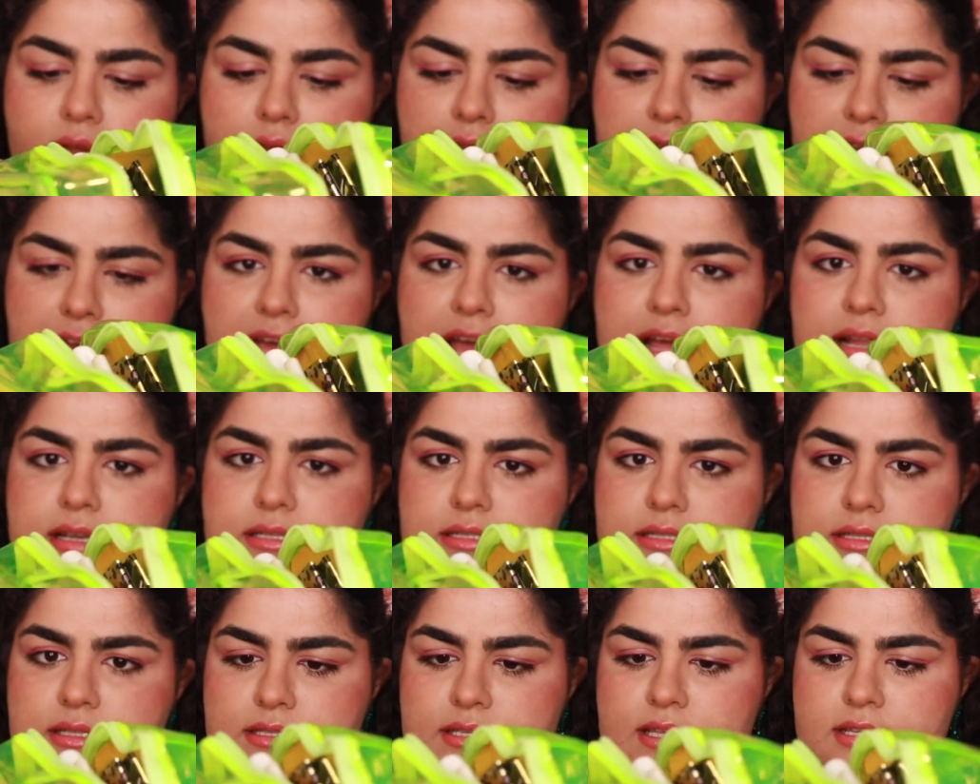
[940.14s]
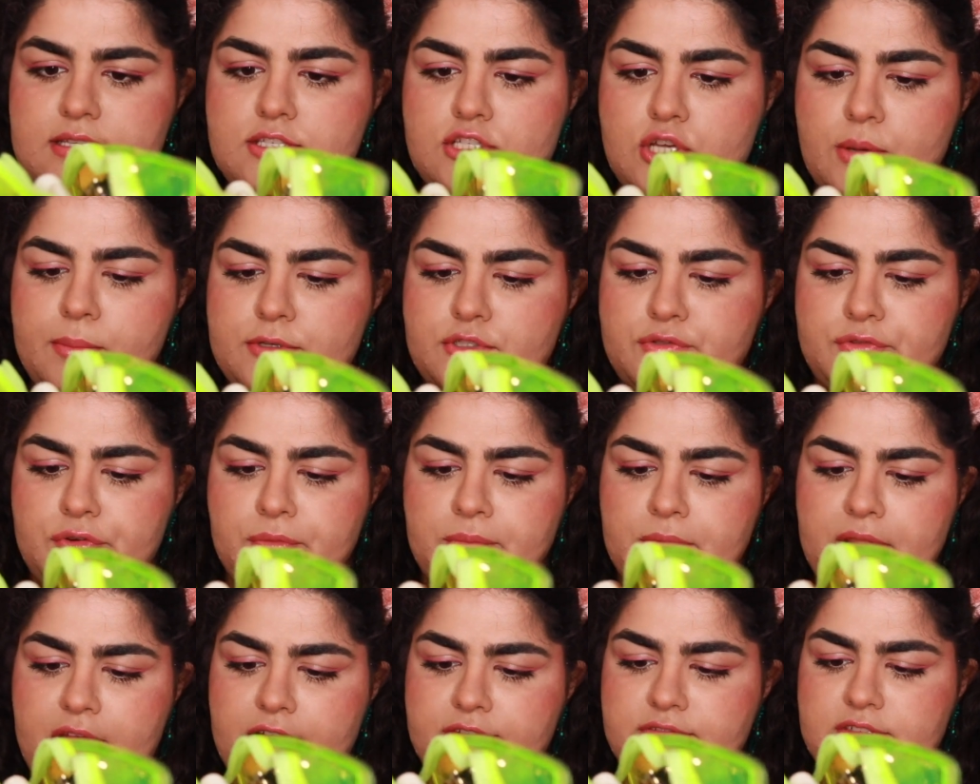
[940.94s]
And this has so much
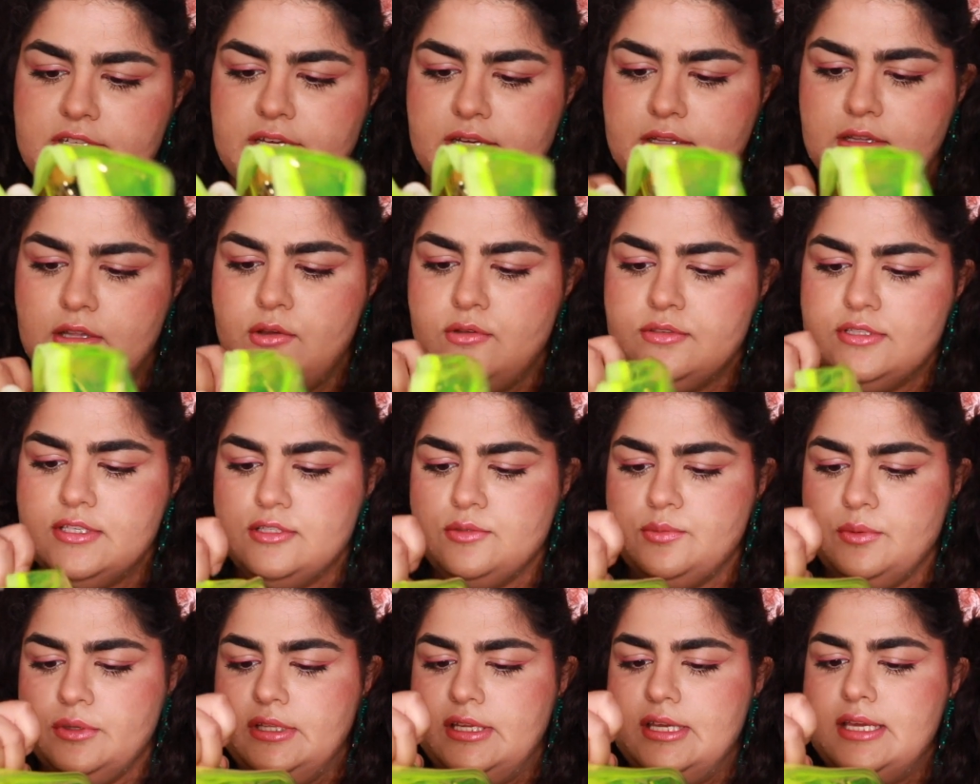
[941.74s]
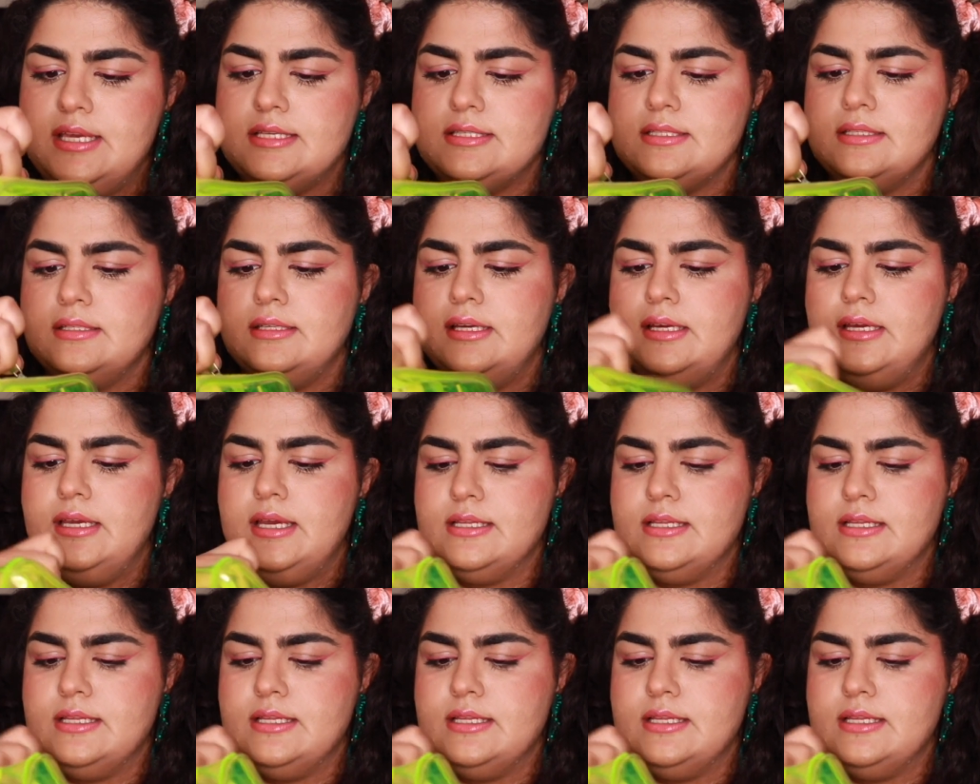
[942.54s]
room left. It closes really easily.